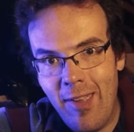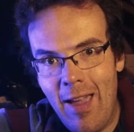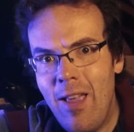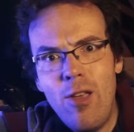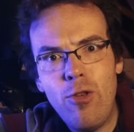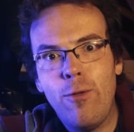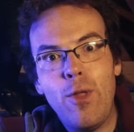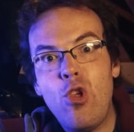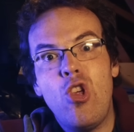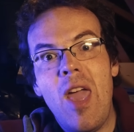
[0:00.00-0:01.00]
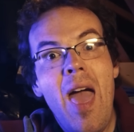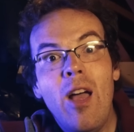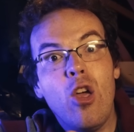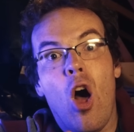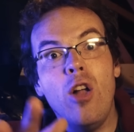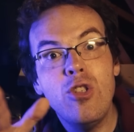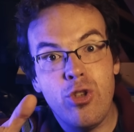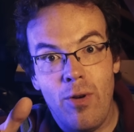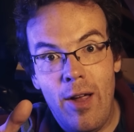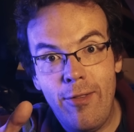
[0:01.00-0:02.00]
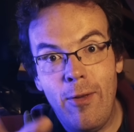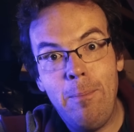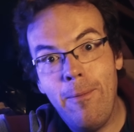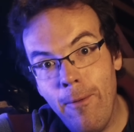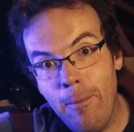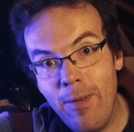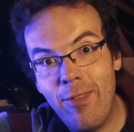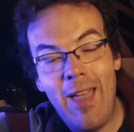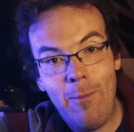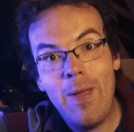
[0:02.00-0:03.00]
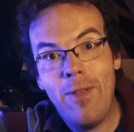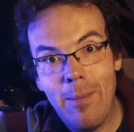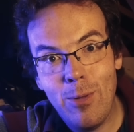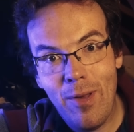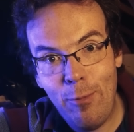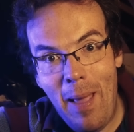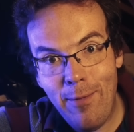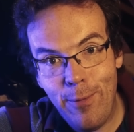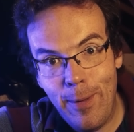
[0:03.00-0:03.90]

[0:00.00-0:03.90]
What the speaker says: here, just for the sheer contrast of performance that we have come to expect for